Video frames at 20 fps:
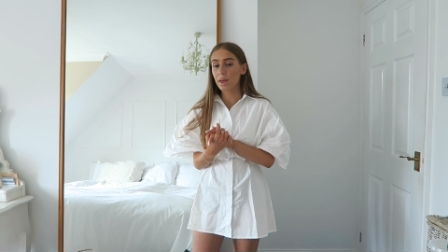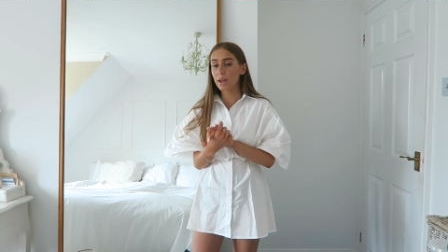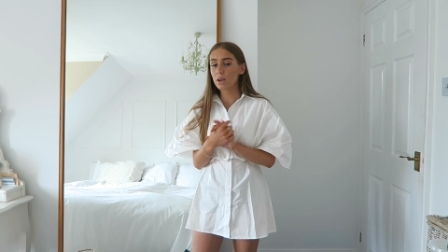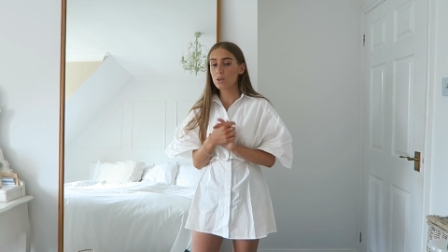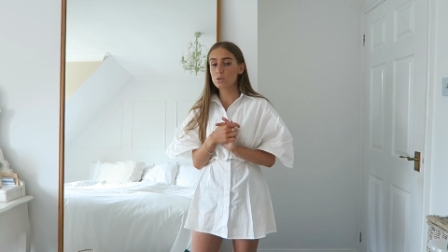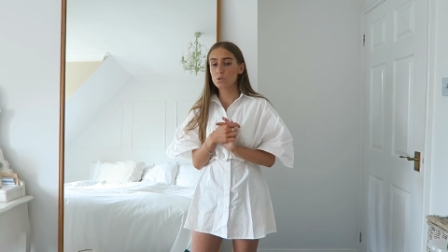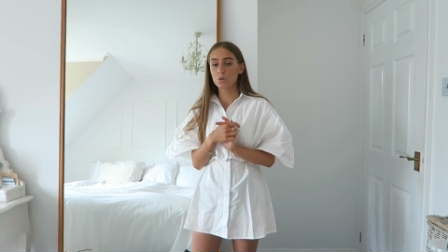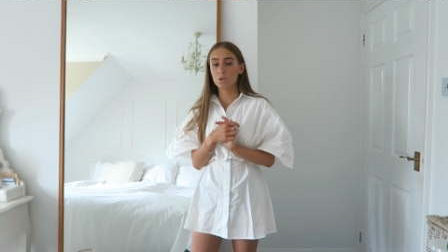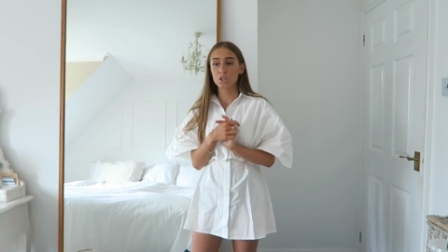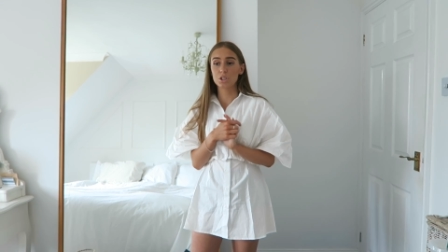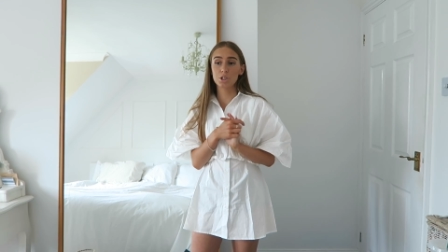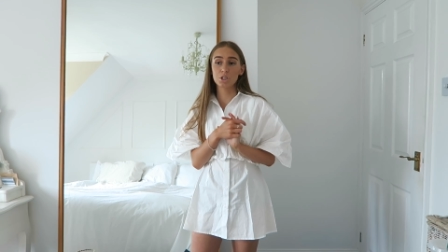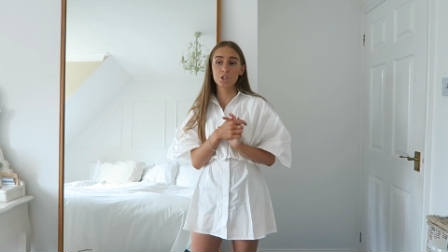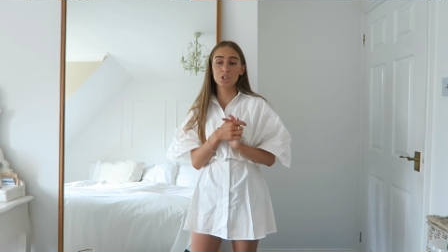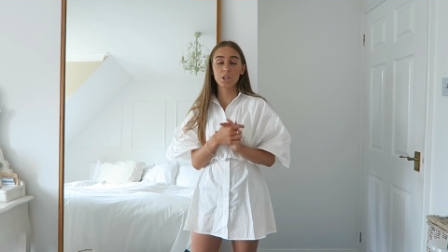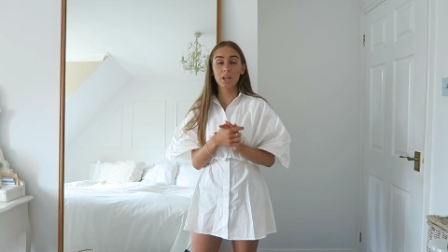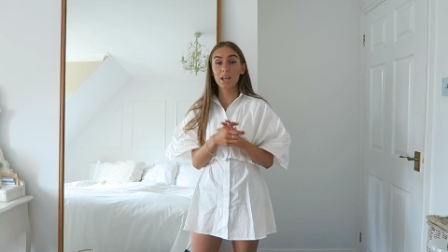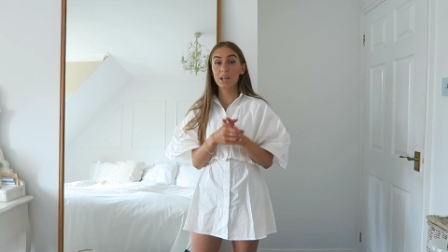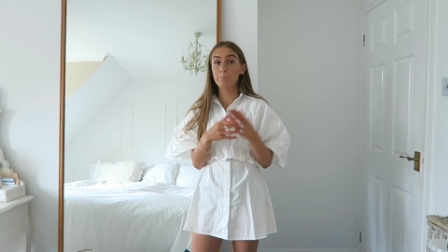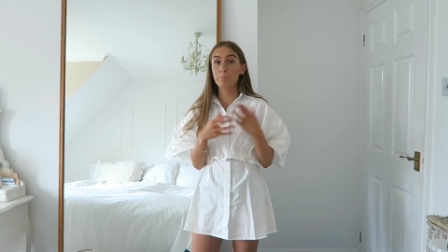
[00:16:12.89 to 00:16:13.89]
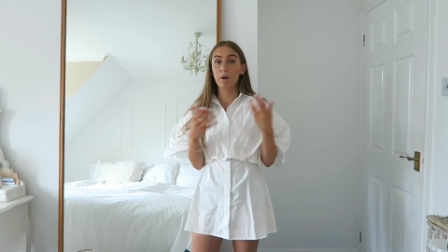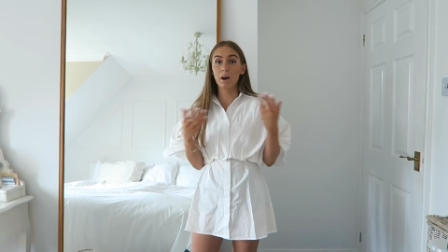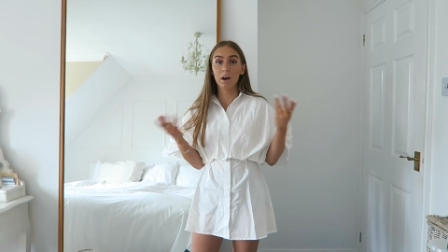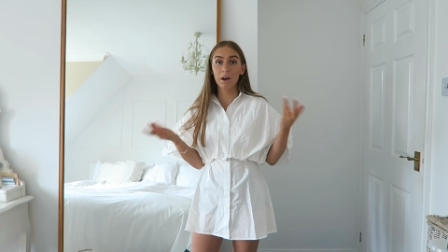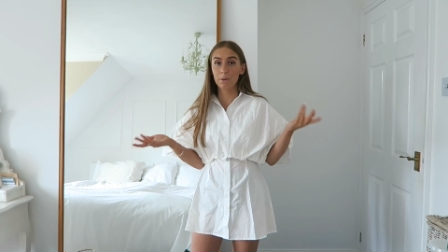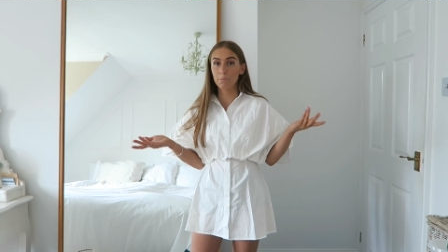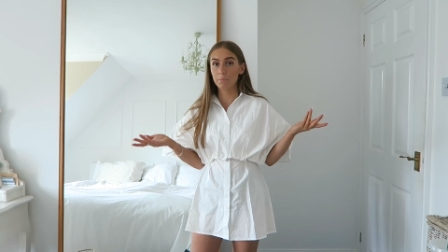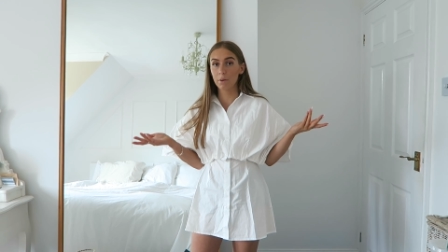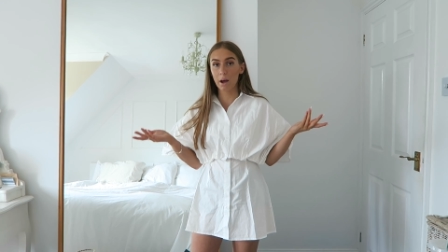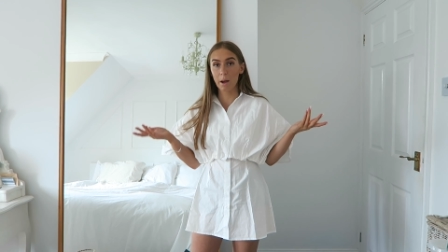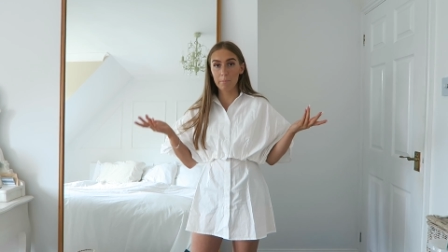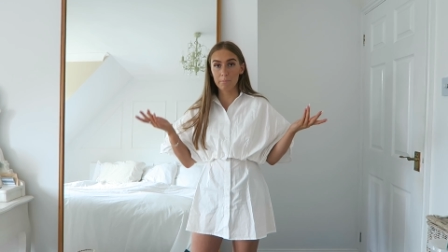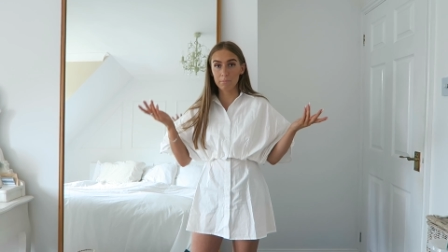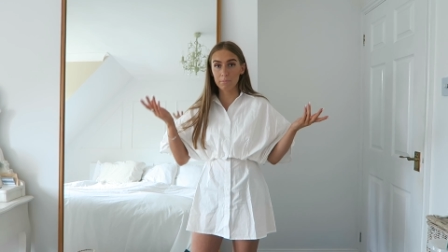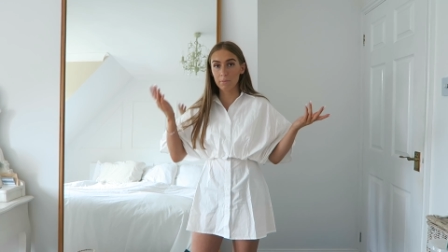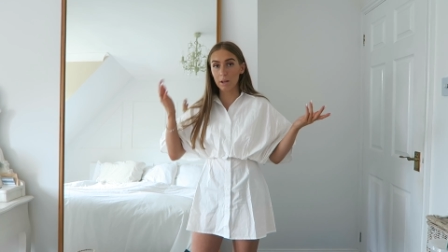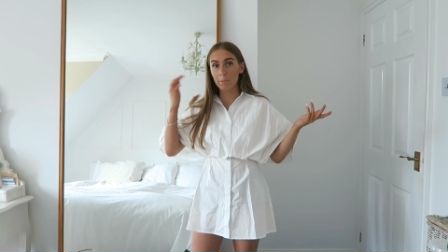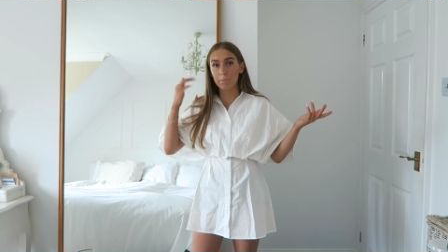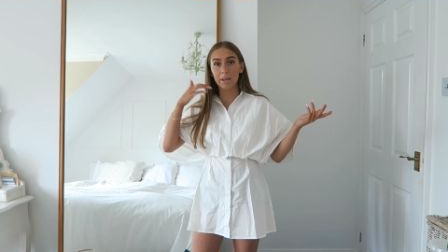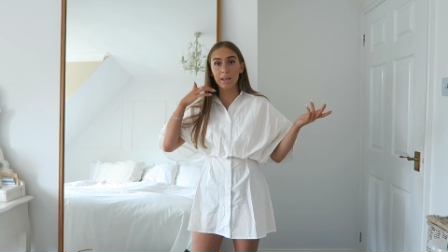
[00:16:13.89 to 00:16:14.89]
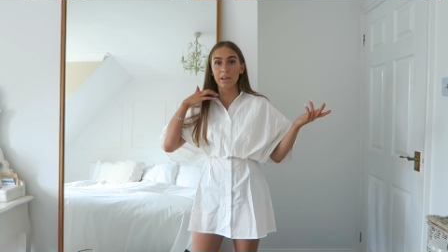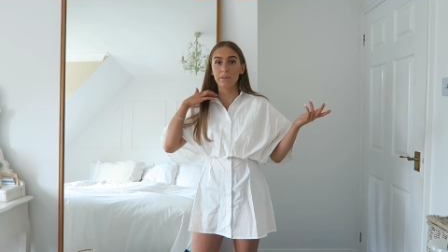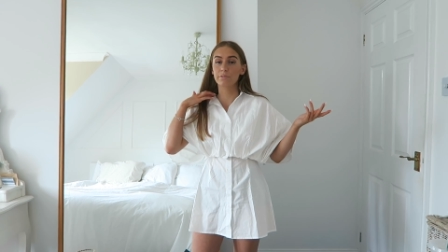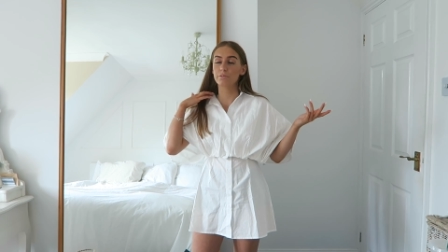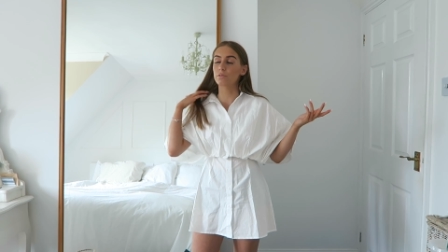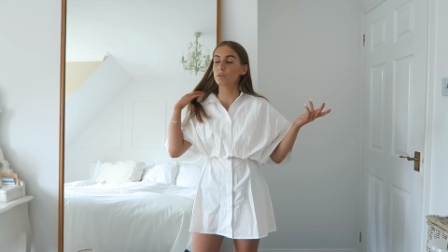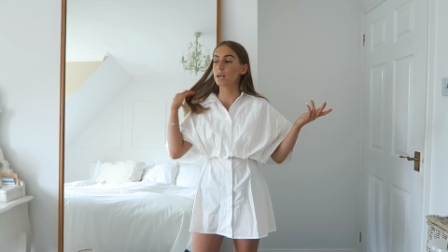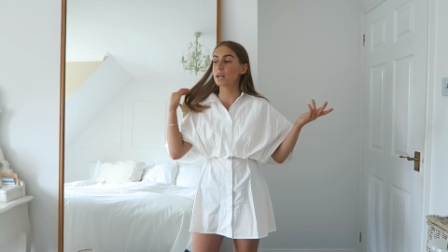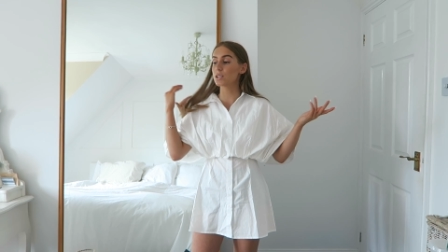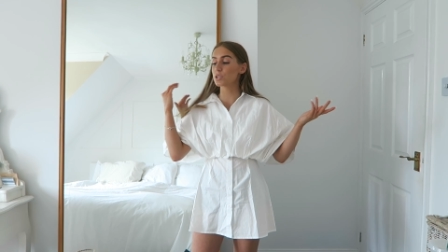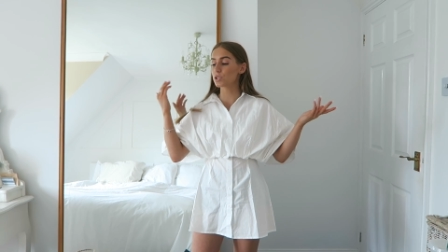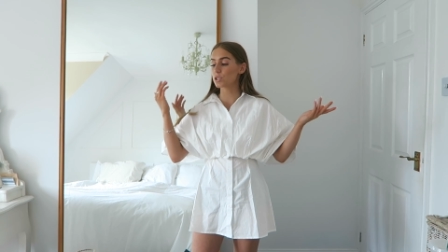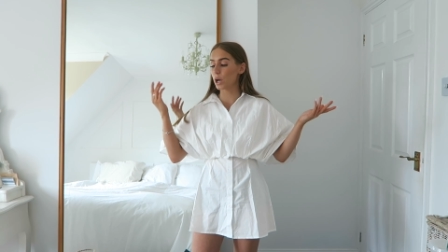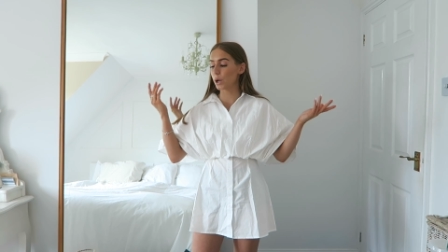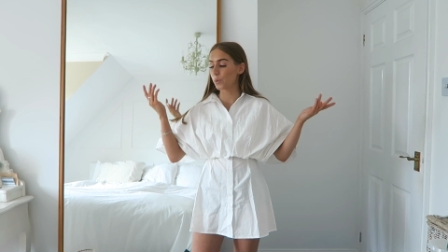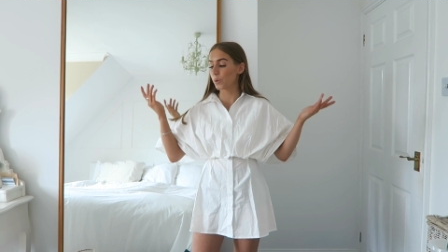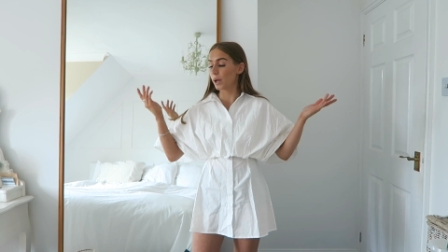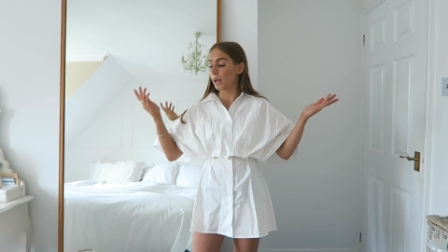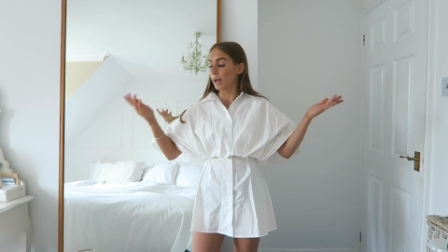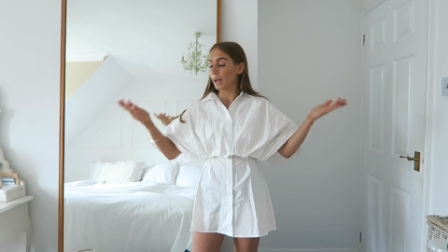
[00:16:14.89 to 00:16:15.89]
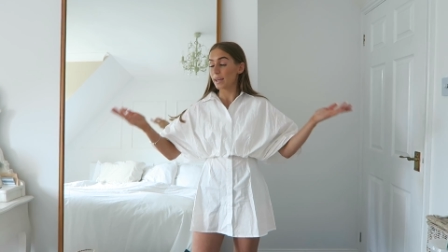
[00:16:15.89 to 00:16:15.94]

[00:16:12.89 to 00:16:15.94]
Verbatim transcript: things or it's just cheaper, I'm here for it. So